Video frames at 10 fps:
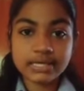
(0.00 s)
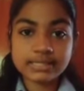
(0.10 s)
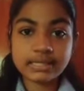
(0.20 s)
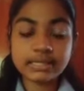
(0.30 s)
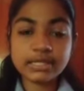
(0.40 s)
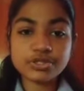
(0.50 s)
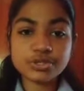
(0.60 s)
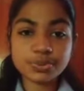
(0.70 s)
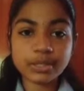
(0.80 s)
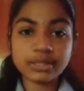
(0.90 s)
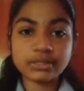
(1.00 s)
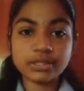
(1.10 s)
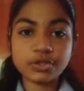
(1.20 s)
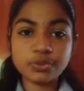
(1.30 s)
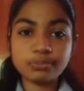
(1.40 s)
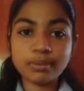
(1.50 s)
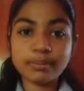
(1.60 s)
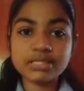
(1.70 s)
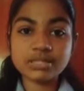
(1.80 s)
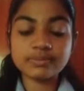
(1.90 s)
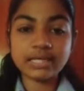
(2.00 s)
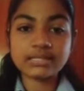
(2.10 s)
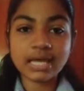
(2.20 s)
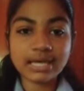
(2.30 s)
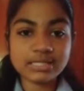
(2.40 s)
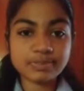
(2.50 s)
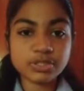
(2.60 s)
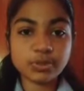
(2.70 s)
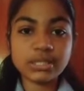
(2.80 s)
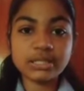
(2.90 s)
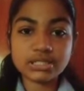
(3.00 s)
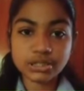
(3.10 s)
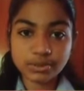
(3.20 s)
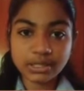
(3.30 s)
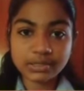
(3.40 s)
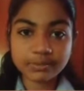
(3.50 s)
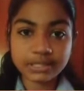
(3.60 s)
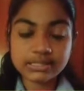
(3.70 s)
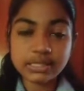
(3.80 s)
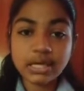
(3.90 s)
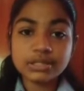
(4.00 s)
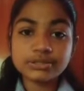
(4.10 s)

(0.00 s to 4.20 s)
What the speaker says: seeking to strengthen the new momentum in ties between the two countries